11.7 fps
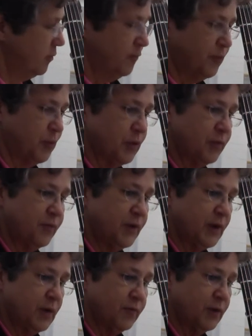fourth
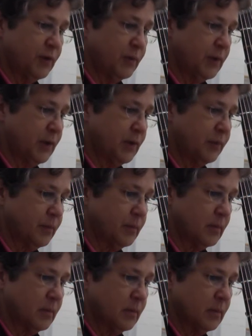finger for the B.
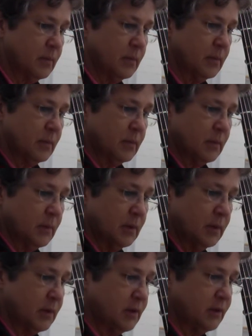
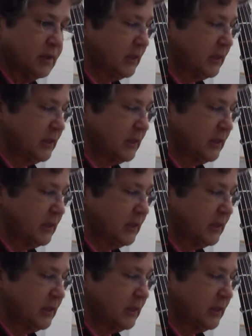Then there's a